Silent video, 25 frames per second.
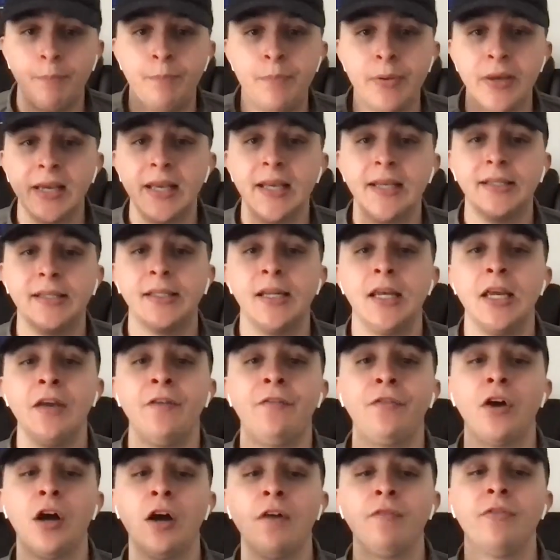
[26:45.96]
biggest
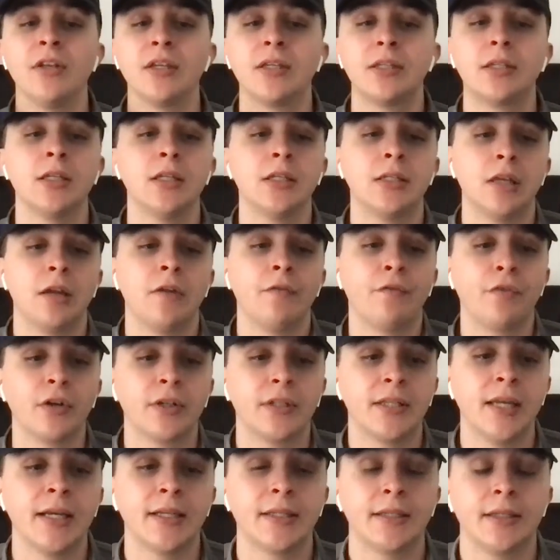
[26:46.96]
if of the season for
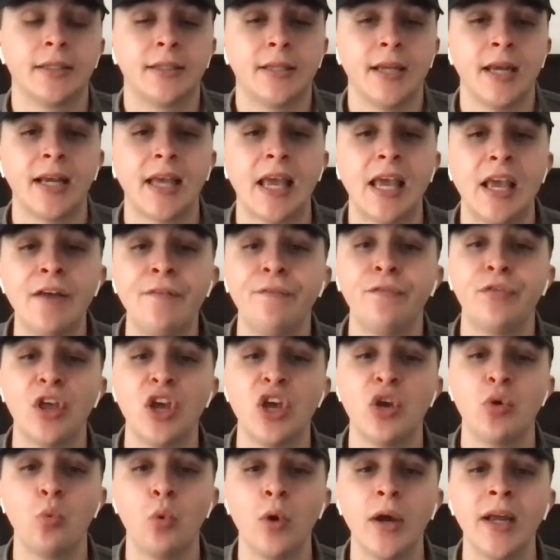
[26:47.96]
Texas Tech, if
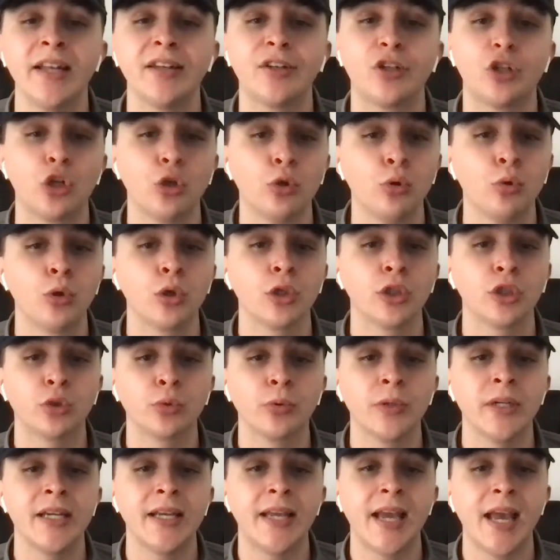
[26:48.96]
they win 2 or
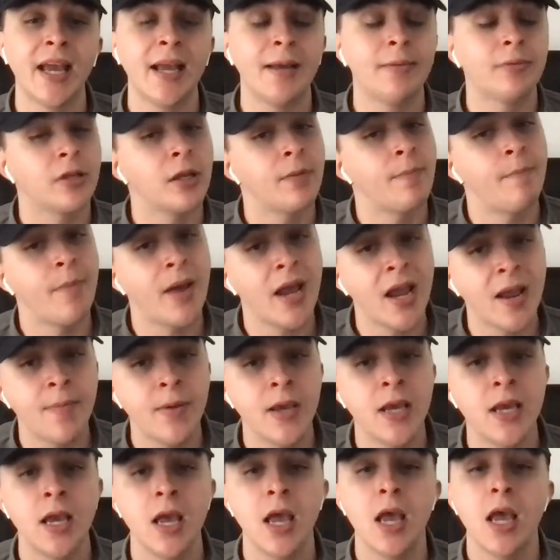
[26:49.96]
3 games and
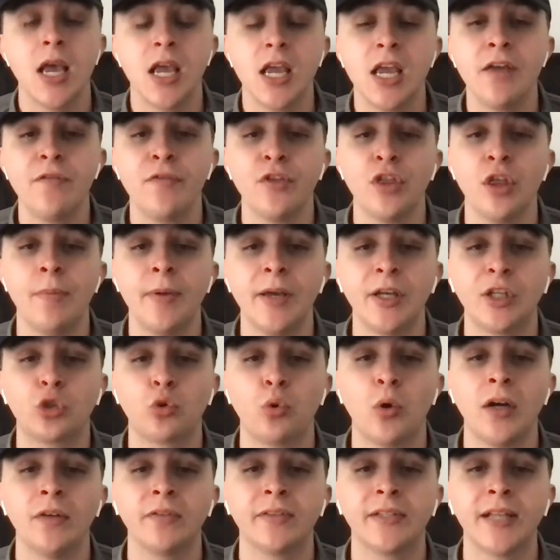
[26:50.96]
maybe even the Big
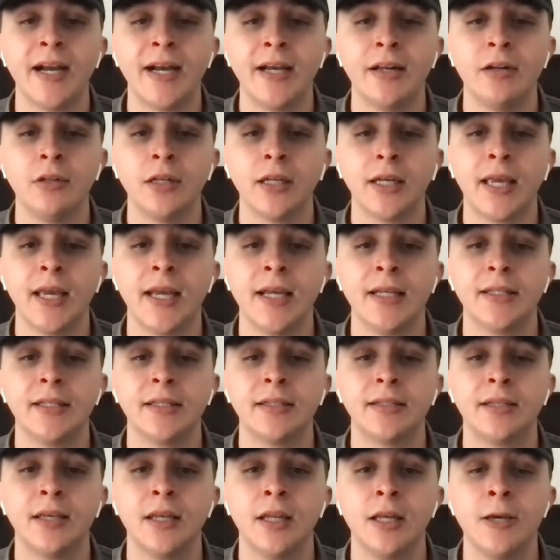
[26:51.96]
12 title in
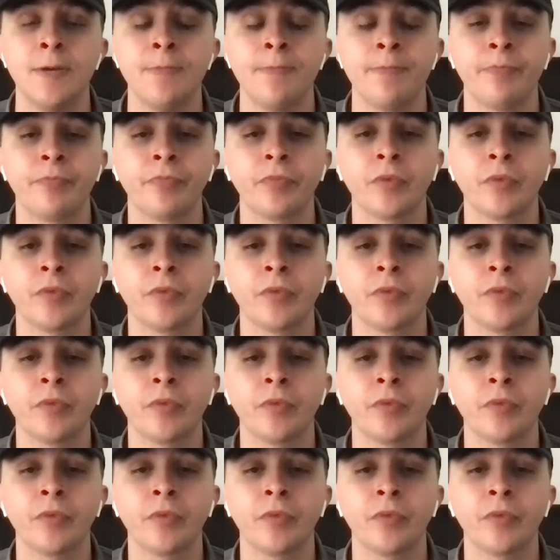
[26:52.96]
Kansas City,